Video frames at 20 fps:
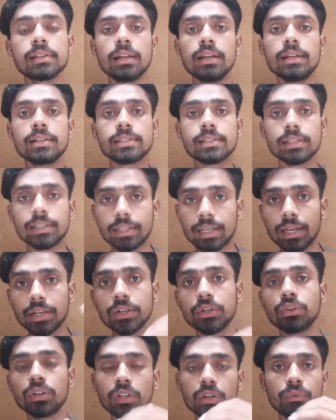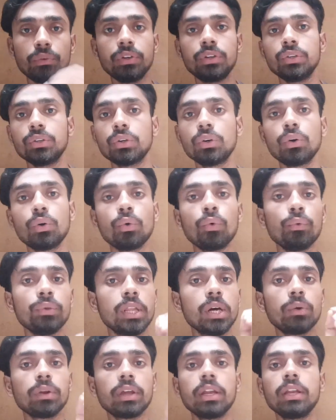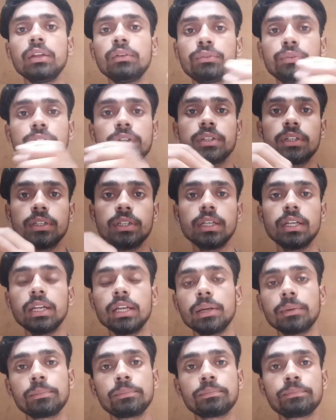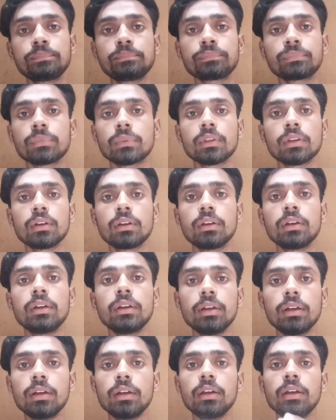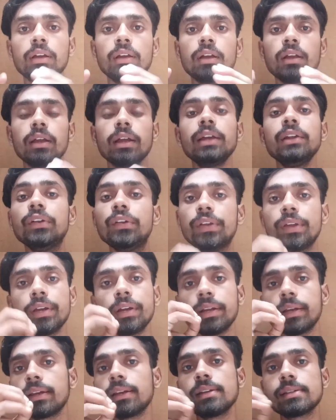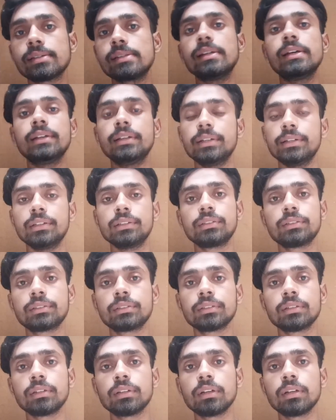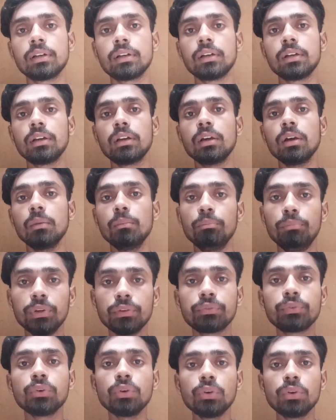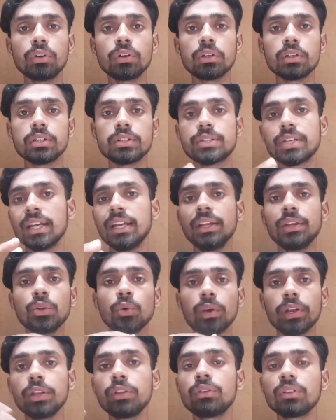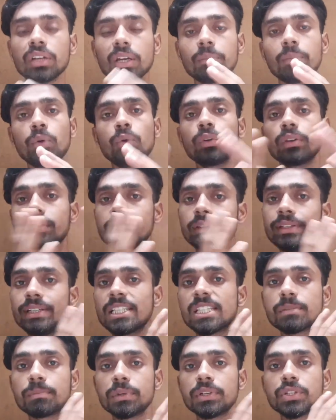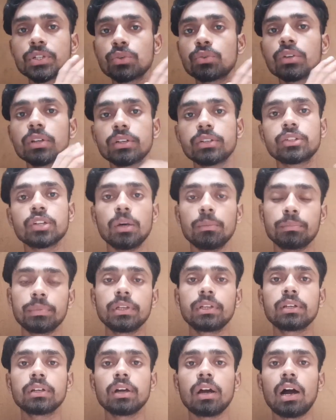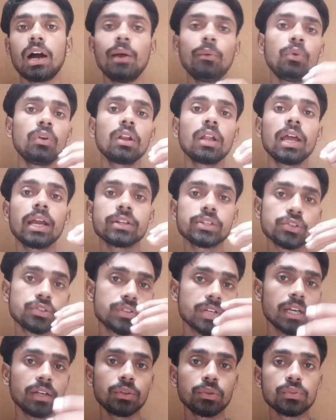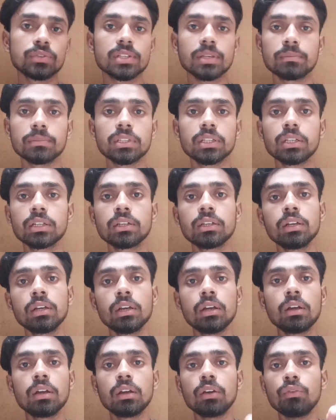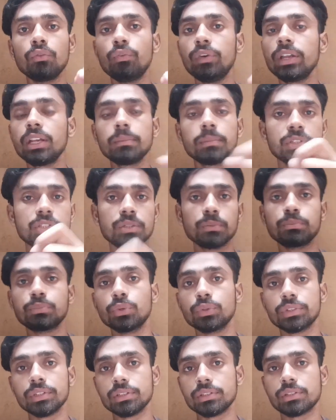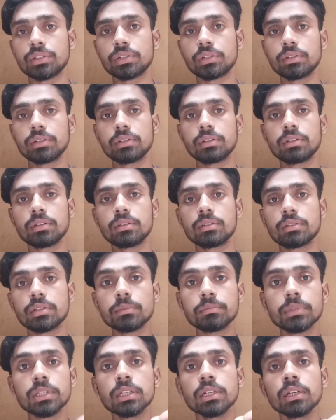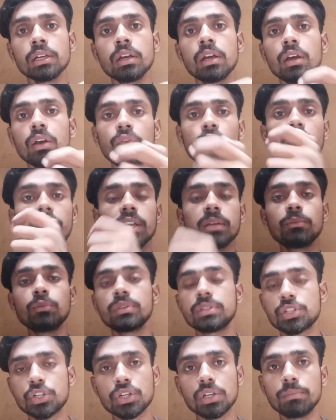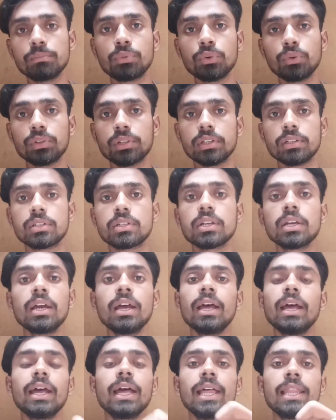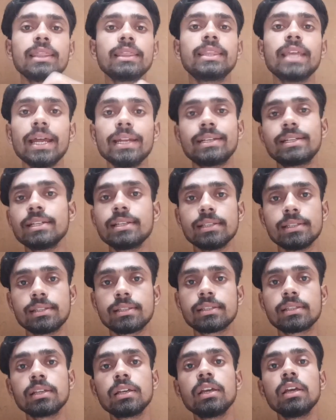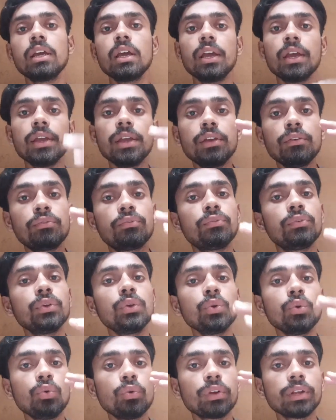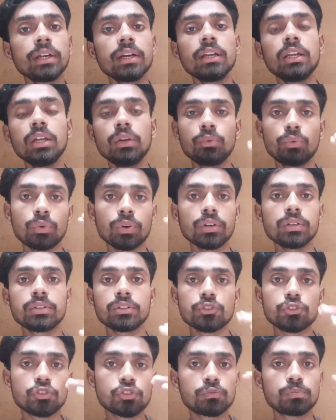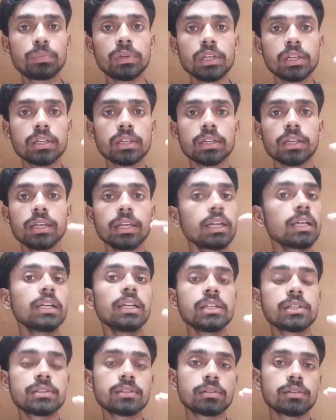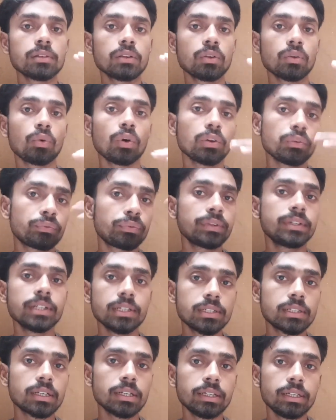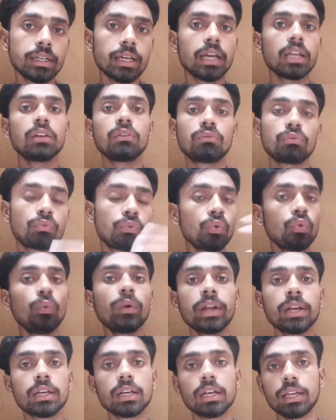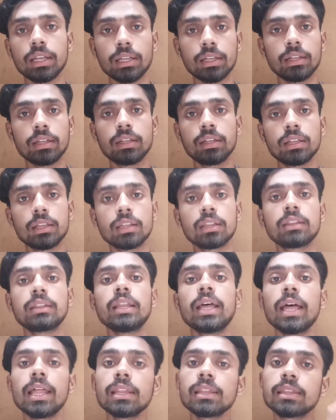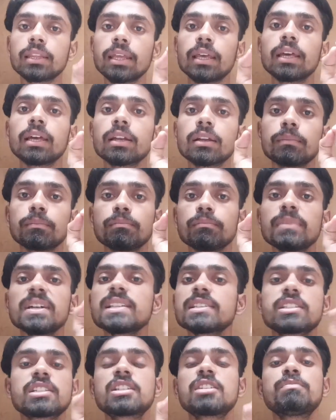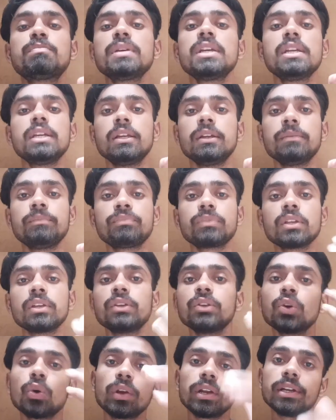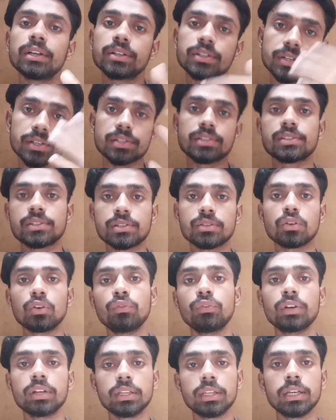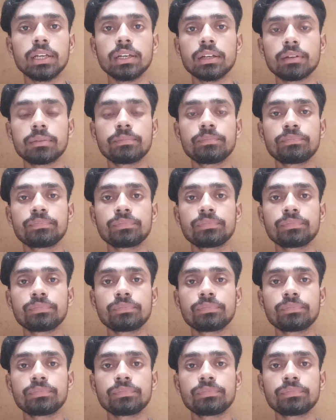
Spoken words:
let's get into the video without any further delay. Hey dear English learners, before telling you anything about this particular topic, I would like to tell you something very much important. Something very much important. And that is, if you really want to speak English confidently and fluently, then there must be your interest over there.